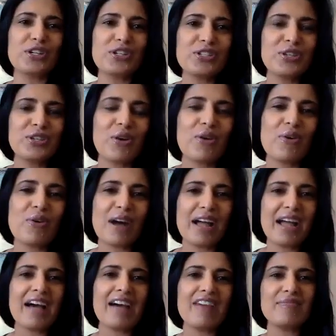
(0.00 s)
So I
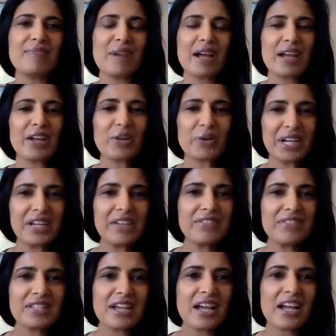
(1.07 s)
have my creative
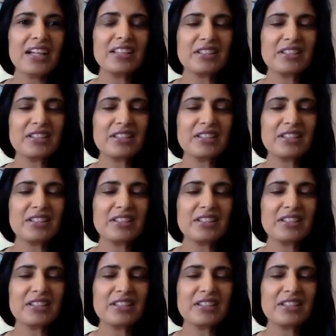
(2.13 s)
side,